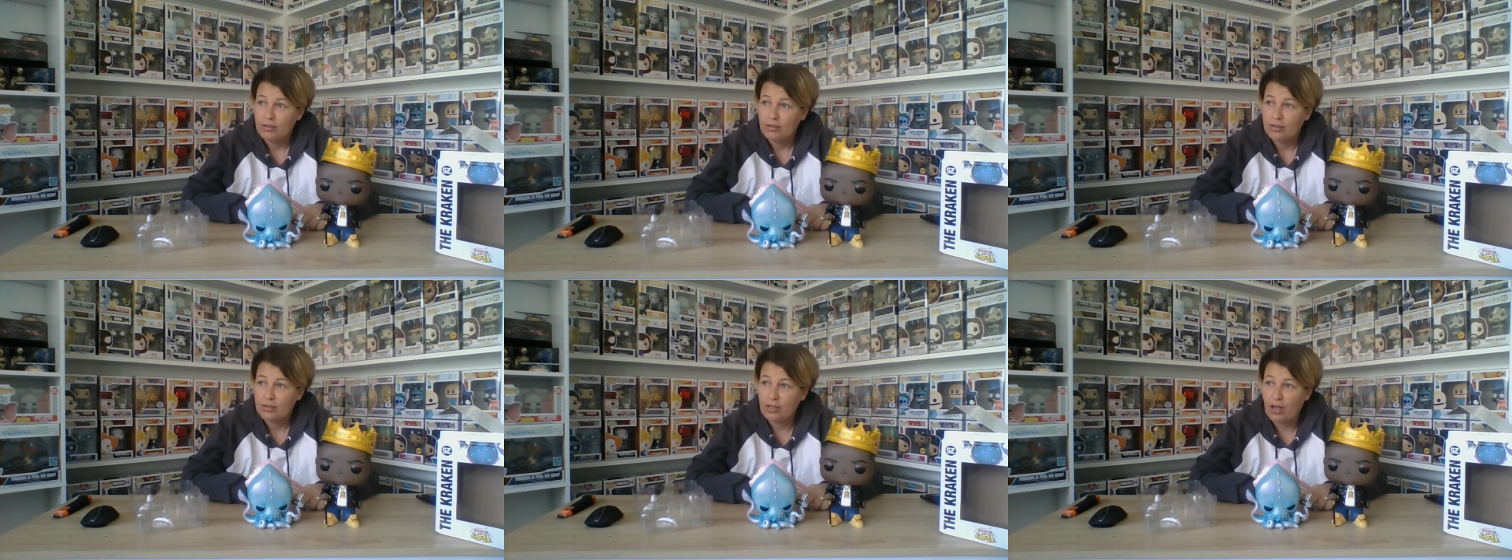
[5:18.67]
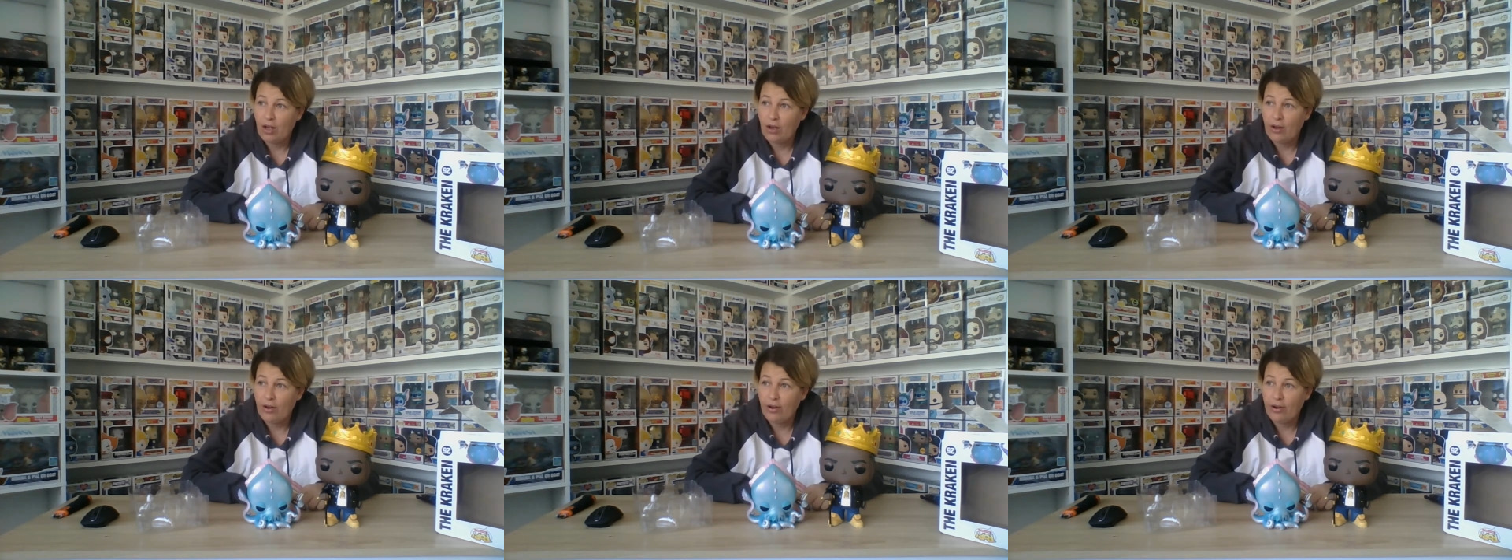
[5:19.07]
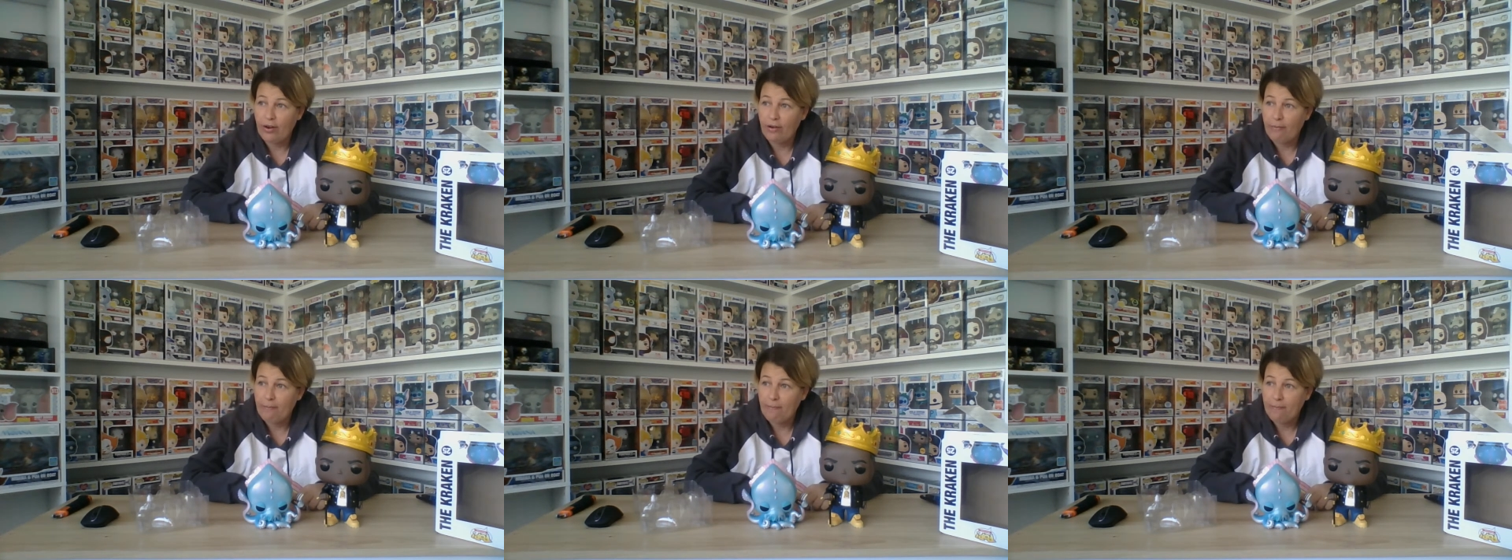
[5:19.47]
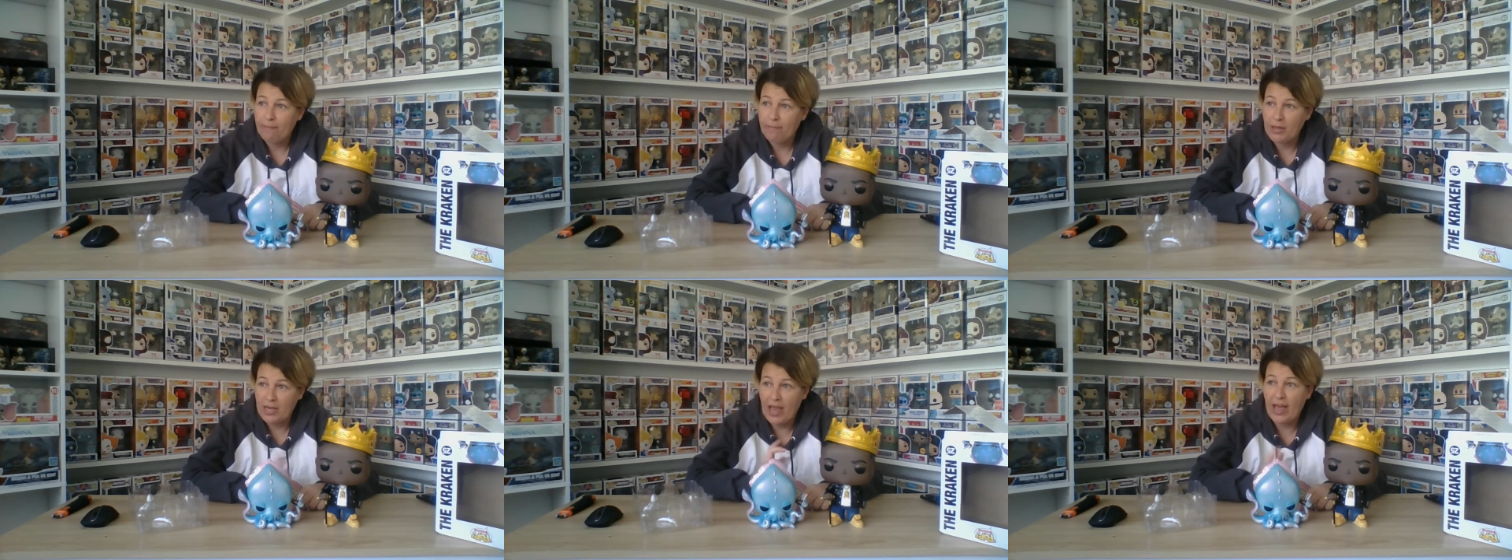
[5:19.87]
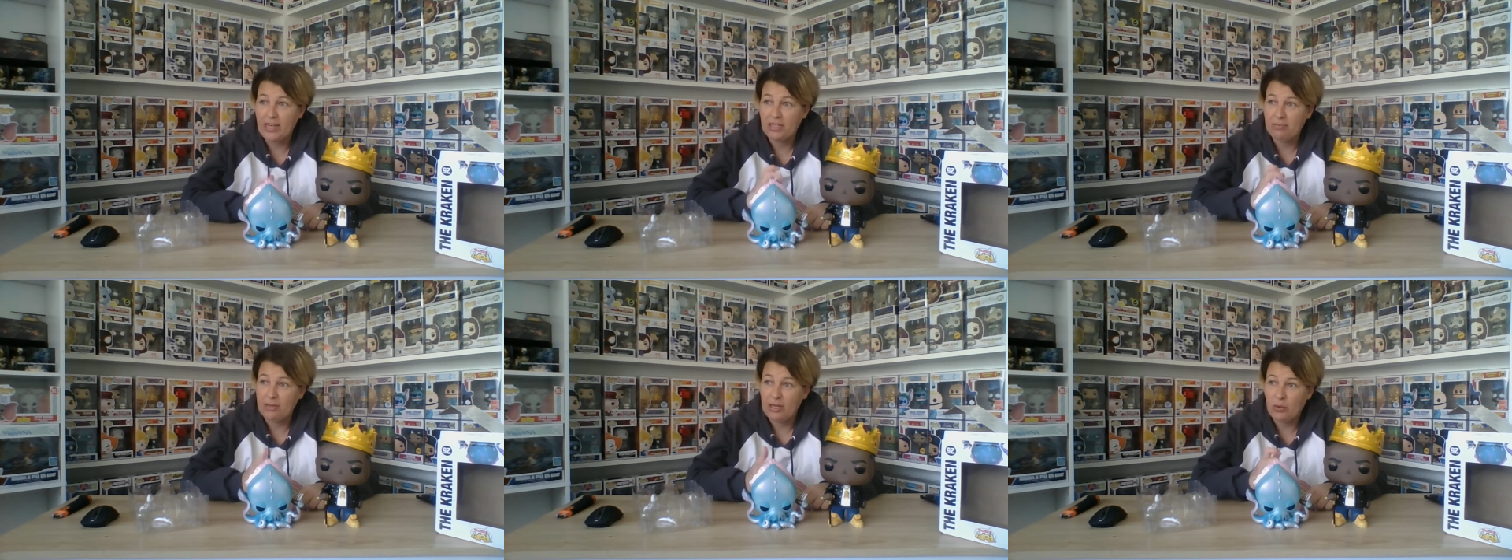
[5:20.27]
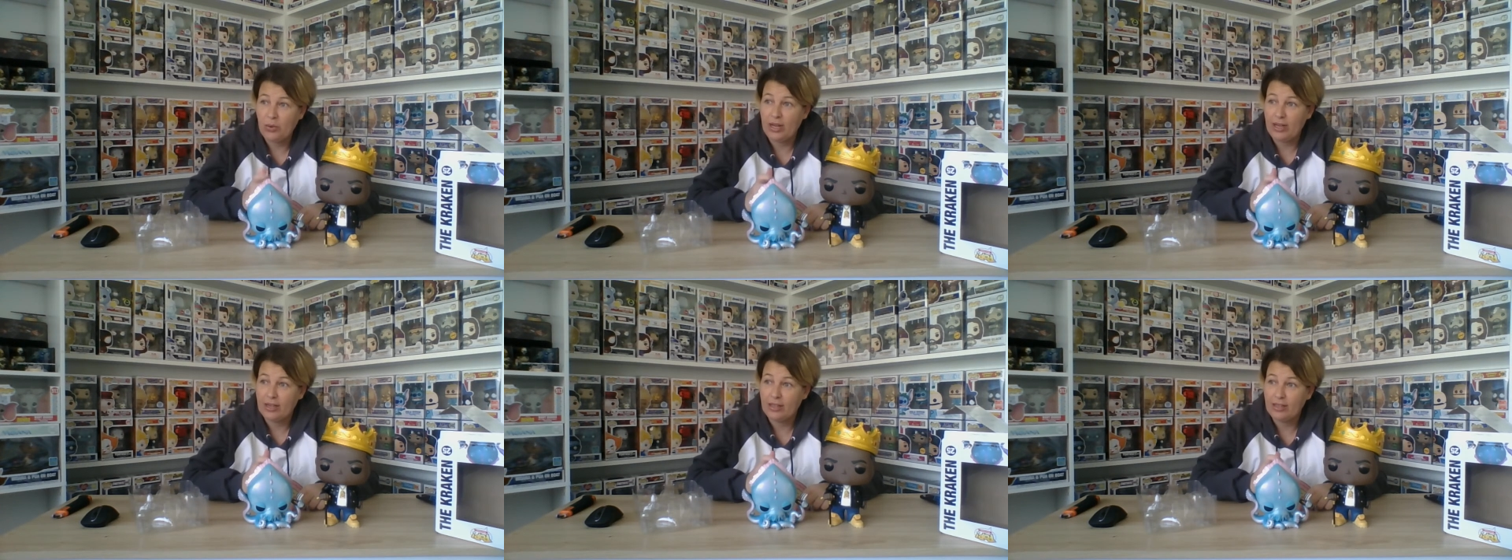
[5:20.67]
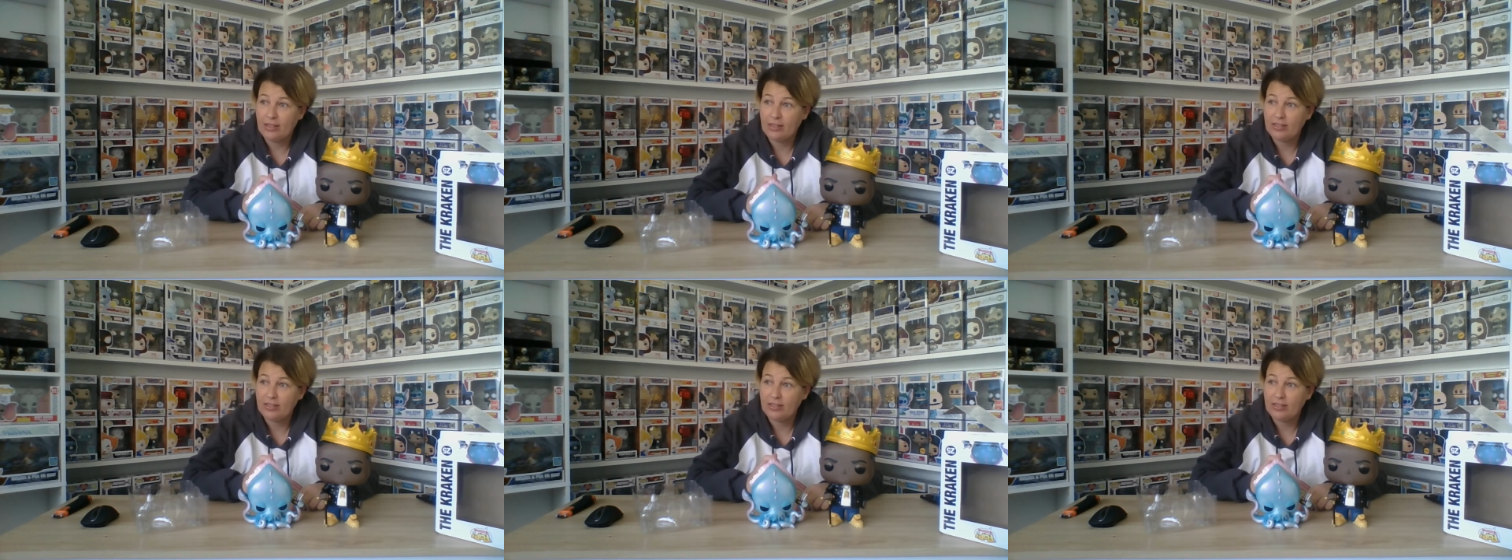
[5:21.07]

So, but you had to be quick.